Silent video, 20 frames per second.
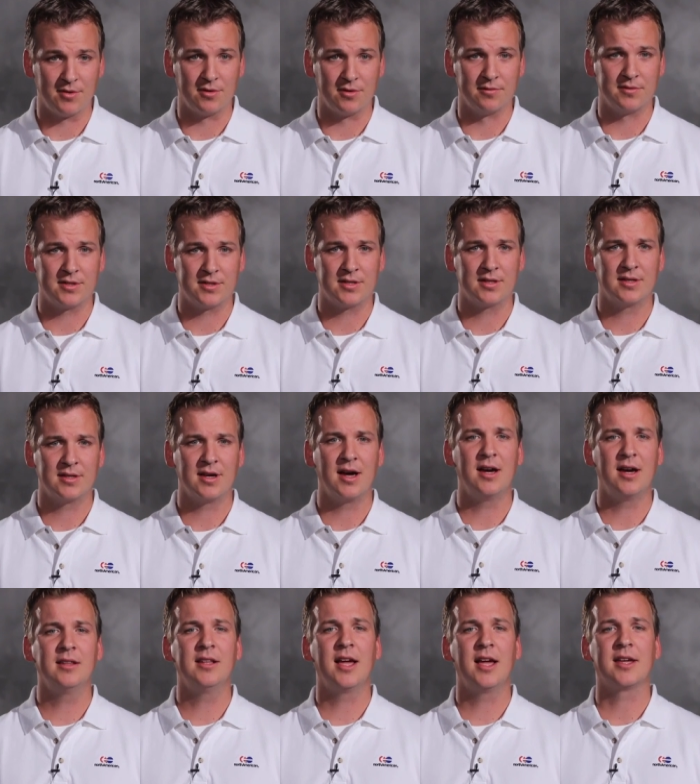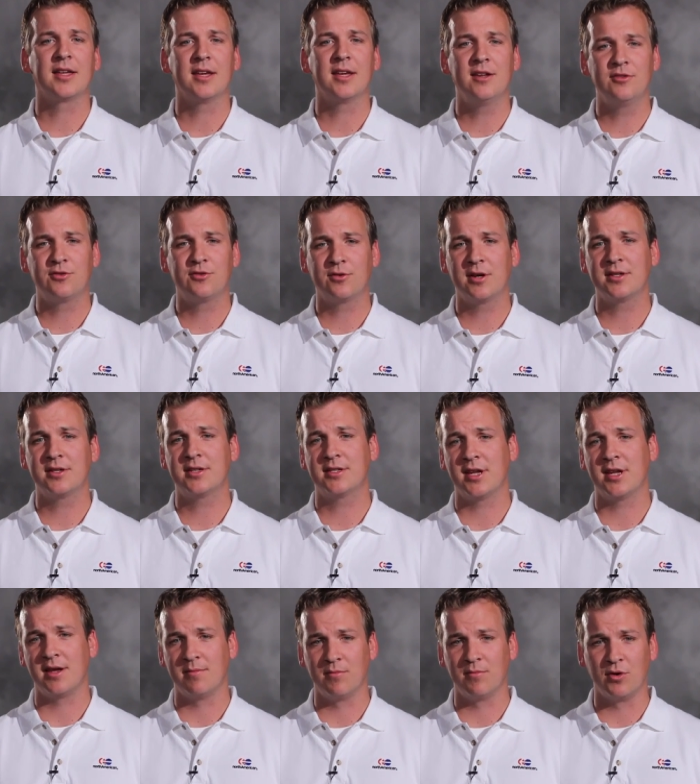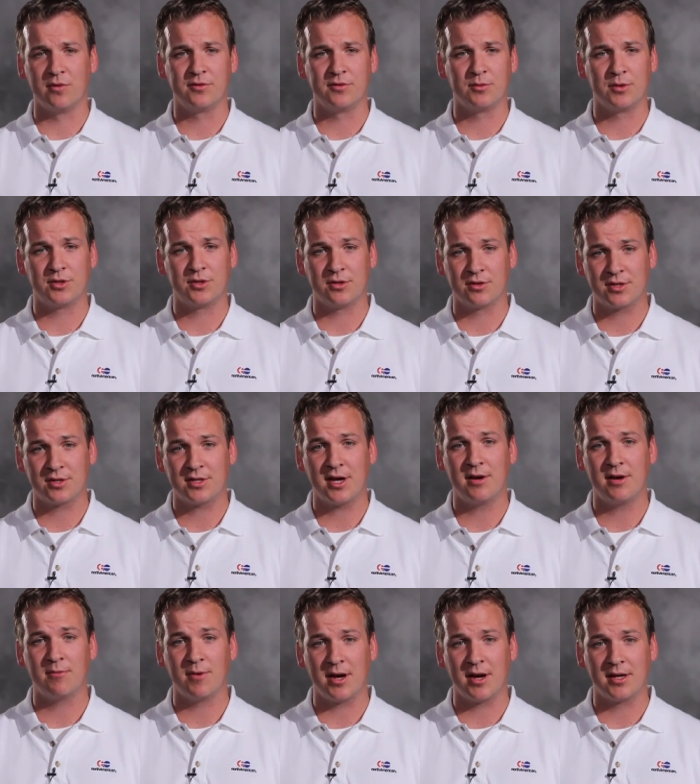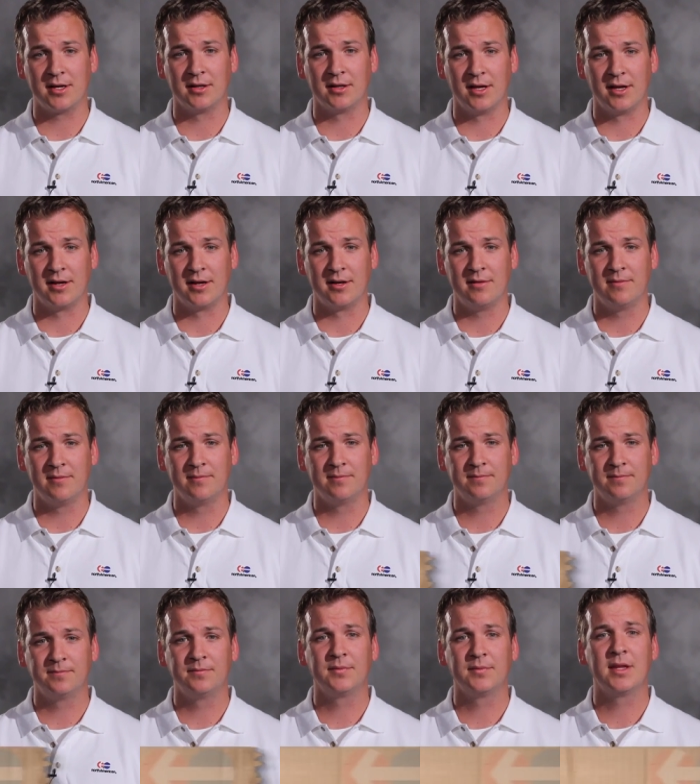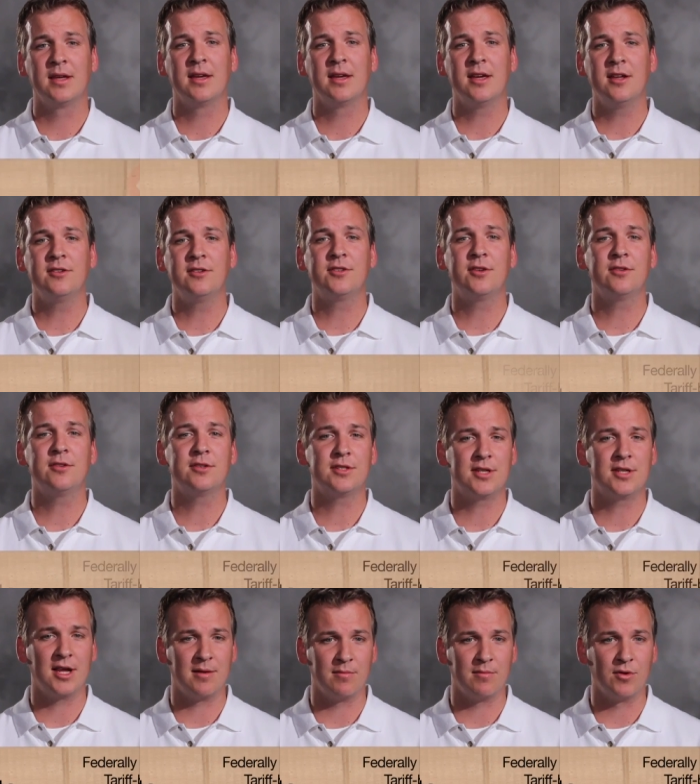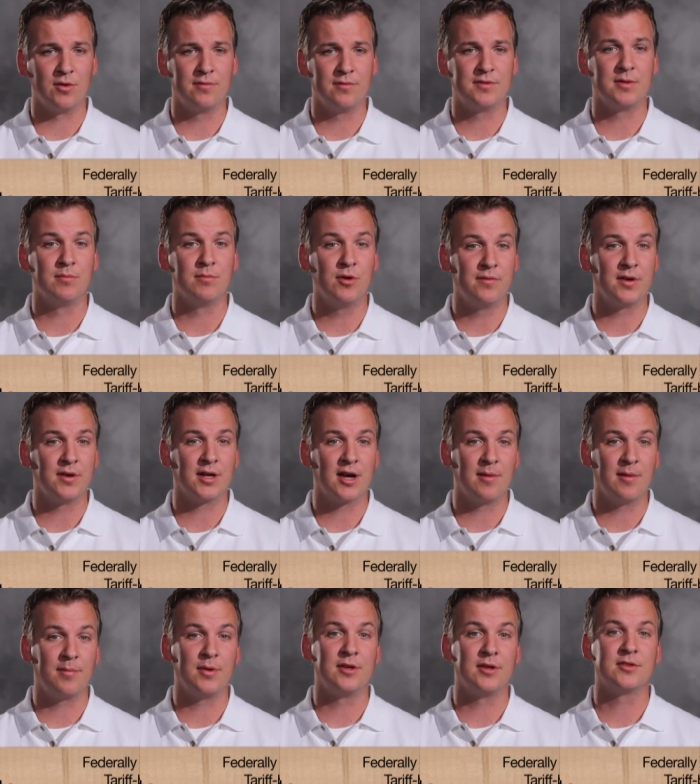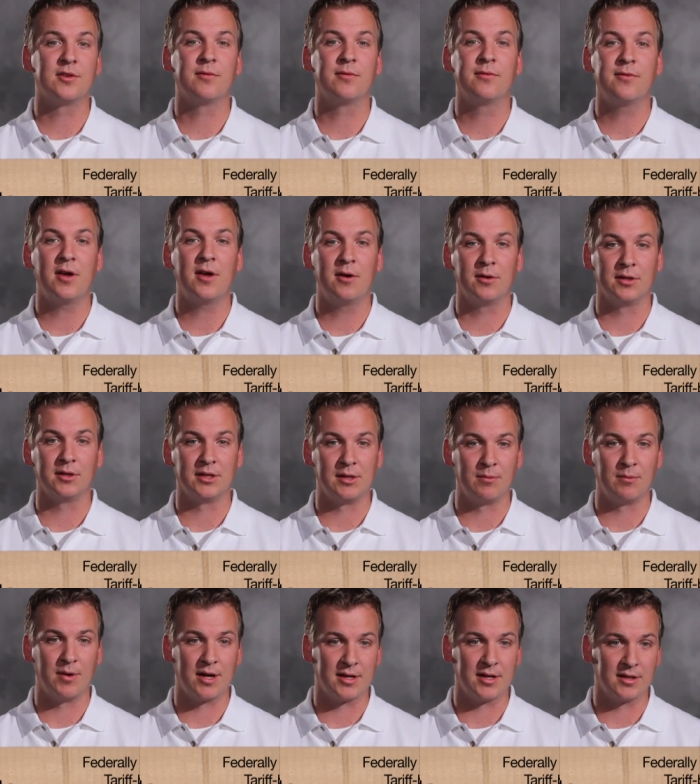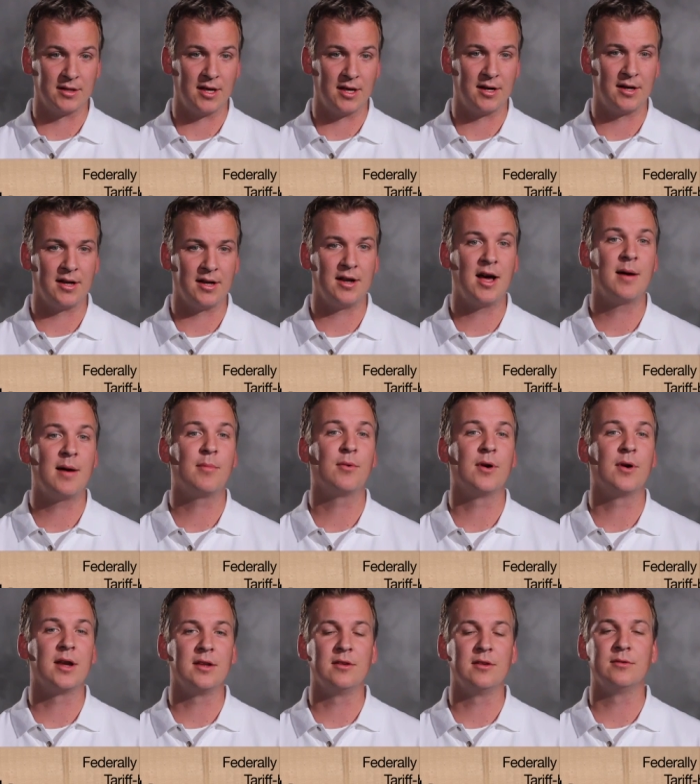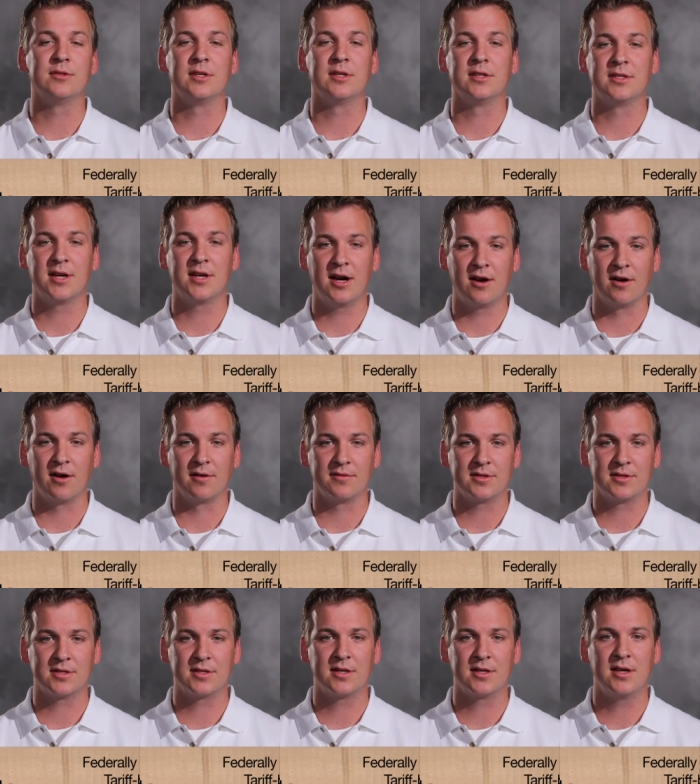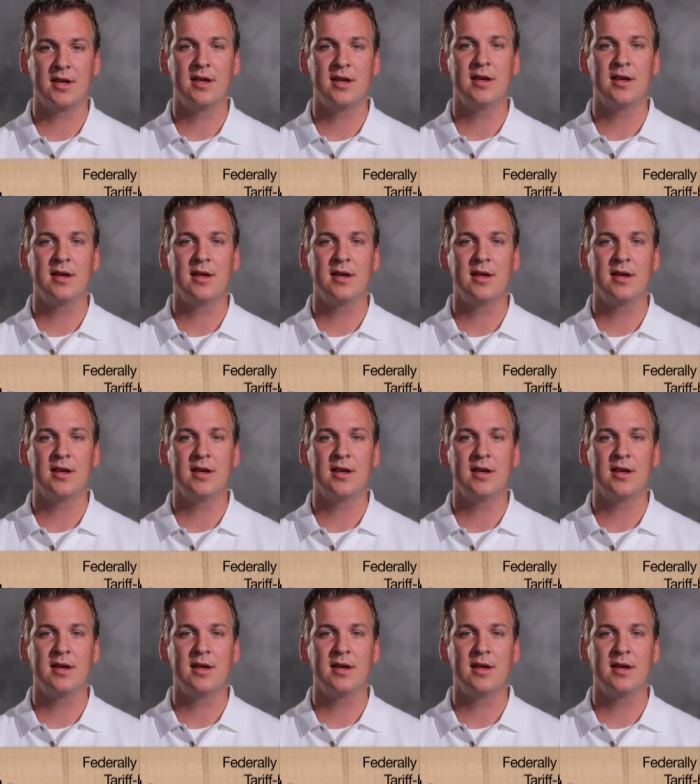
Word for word: moves. Unlike intrastate moves, which are state regulated, interstate moves and moving companies are federally regulated and operate using tariffs.